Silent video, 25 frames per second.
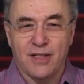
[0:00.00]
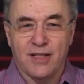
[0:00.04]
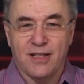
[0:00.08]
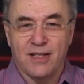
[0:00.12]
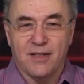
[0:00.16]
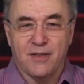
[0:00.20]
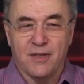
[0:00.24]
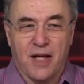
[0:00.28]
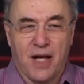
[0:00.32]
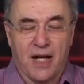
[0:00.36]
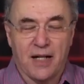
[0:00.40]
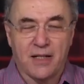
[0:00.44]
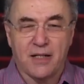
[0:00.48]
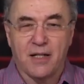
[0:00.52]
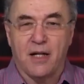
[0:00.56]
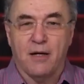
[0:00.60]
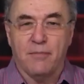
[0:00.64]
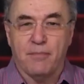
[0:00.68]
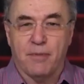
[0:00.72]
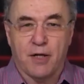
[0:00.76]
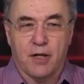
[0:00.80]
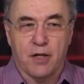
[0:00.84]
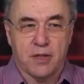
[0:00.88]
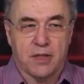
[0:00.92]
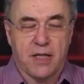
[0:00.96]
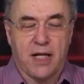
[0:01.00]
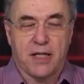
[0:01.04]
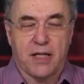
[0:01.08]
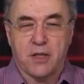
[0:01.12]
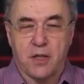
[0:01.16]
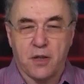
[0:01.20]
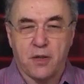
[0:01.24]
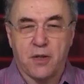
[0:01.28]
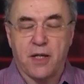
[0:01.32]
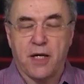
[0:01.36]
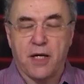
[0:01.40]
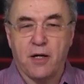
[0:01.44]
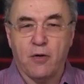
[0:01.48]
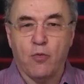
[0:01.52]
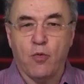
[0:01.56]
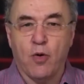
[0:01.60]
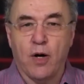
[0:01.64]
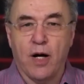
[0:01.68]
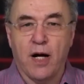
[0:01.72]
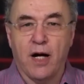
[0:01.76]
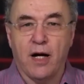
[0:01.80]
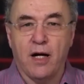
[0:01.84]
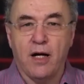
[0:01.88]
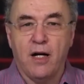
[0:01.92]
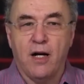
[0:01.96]
that, because that's a thing
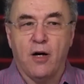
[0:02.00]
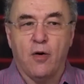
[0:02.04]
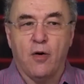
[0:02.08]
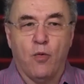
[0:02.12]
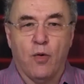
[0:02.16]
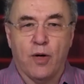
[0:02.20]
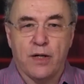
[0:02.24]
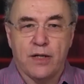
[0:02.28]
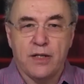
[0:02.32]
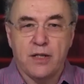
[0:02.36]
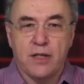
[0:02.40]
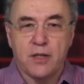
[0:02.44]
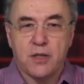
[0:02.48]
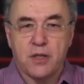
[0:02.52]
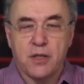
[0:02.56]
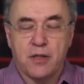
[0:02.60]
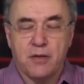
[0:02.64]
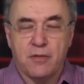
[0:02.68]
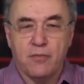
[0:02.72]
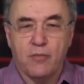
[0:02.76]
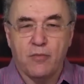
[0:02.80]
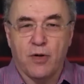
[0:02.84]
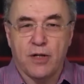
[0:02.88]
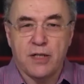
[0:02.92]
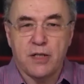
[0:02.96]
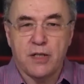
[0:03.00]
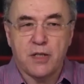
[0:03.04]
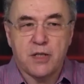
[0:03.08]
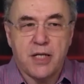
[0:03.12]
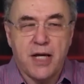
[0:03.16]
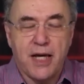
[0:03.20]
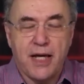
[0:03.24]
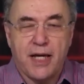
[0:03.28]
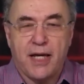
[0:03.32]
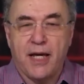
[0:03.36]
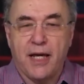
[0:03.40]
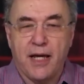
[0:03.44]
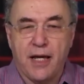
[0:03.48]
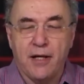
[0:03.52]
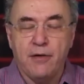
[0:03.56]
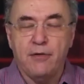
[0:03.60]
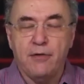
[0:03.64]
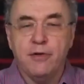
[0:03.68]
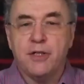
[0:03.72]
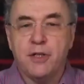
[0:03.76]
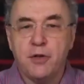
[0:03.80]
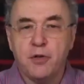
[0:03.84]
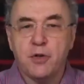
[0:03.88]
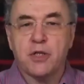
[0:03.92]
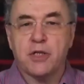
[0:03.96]
where one is taking
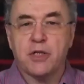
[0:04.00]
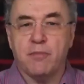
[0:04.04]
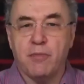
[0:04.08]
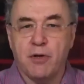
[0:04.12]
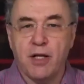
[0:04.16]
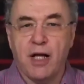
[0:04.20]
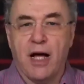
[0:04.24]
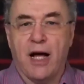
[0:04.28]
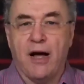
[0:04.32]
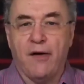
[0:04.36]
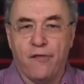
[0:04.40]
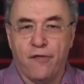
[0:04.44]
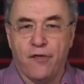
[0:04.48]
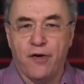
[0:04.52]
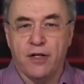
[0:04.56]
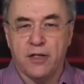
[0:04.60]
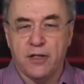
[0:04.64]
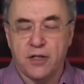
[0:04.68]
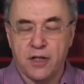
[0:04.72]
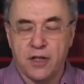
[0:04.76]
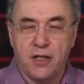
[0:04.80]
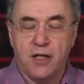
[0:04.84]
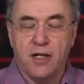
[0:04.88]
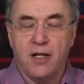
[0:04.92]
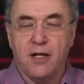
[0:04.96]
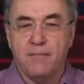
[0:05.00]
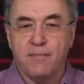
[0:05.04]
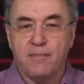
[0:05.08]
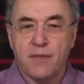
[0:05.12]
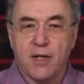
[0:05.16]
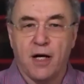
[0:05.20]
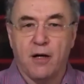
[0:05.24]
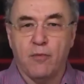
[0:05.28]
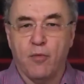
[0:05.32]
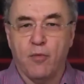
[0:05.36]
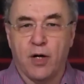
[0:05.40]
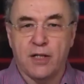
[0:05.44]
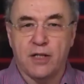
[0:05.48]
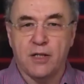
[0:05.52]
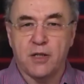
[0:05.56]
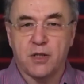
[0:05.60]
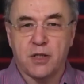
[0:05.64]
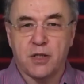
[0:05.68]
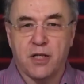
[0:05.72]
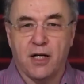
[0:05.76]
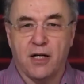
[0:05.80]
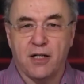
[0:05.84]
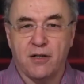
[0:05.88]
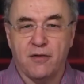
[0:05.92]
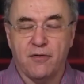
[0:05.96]
irreducible effort, and one is
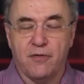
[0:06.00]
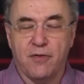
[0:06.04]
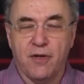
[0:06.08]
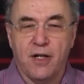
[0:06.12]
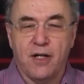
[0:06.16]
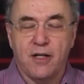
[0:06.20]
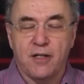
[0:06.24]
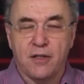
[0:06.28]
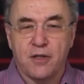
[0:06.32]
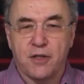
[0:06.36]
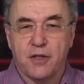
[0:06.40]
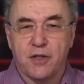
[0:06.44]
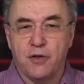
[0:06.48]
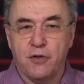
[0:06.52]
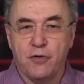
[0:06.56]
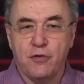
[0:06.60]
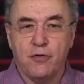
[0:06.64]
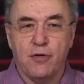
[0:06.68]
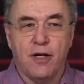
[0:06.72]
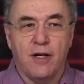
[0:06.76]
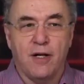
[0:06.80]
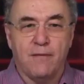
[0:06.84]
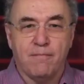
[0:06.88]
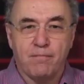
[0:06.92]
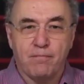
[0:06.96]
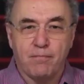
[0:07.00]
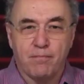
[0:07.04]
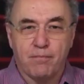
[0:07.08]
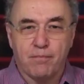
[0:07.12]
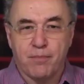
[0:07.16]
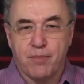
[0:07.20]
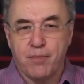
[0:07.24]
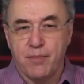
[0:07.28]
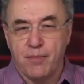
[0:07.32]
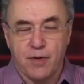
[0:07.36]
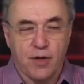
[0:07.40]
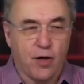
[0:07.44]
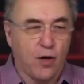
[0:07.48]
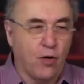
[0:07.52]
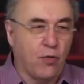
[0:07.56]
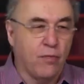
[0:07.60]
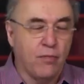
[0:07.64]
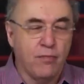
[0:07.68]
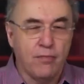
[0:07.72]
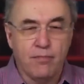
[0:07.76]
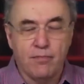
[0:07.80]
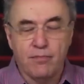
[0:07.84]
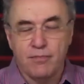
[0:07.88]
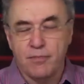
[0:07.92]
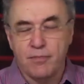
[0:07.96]
kind of to
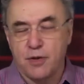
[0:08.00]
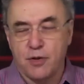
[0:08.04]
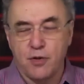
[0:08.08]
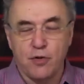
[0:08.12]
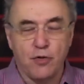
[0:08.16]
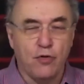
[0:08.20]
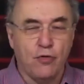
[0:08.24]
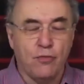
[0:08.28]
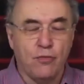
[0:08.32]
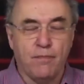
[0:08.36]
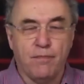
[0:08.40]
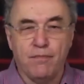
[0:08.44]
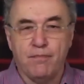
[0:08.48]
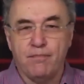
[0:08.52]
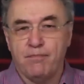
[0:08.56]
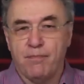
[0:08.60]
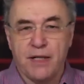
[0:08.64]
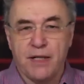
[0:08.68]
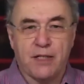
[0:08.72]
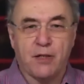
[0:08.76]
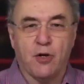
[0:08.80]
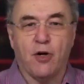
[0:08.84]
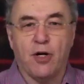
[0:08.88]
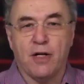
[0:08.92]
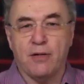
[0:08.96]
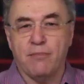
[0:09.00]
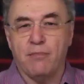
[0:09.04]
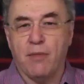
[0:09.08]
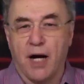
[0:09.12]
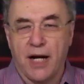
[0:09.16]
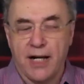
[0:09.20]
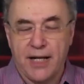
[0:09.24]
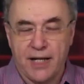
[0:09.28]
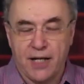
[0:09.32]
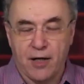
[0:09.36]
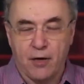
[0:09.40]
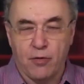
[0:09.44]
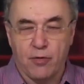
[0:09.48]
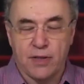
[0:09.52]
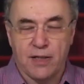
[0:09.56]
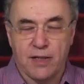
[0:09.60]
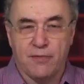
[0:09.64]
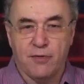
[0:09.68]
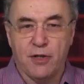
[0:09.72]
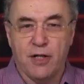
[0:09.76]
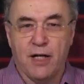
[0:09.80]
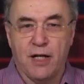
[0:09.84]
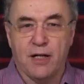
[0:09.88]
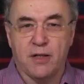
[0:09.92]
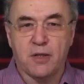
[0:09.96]
do Bitcoin mining or
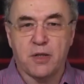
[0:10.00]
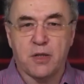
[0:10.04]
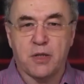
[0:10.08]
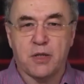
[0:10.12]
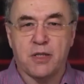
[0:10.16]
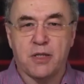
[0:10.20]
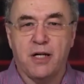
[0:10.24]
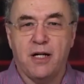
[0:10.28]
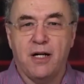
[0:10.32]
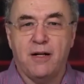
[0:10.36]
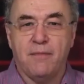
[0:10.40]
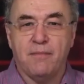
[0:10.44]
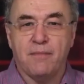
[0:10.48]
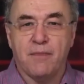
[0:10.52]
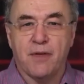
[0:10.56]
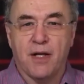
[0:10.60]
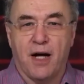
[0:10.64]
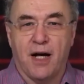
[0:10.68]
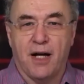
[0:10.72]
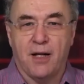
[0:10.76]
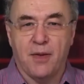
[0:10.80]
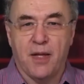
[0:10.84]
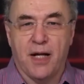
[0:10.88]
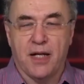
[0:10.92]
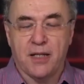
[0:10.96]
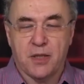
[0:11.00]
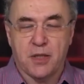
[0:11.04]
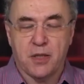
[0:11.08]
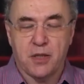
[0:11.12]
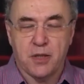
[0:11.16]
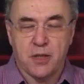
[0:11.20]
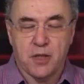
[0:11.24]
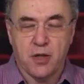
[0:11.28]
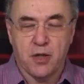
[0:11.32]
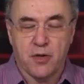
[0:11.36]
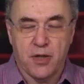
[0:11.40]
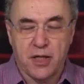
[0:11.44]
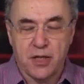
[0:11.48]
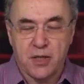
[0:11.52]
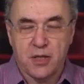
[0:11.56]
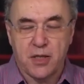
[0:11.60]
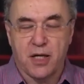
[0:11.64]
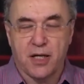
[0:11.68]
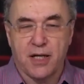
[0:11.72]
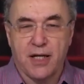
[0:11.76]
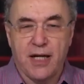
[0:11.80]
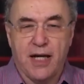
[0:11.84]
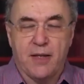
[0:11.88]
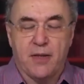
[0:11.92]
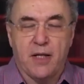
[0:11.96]
whatever else. And
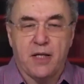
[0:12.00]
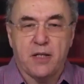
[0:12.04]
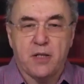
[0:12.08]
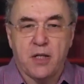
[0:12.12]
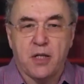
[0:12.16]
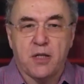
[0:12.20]
there's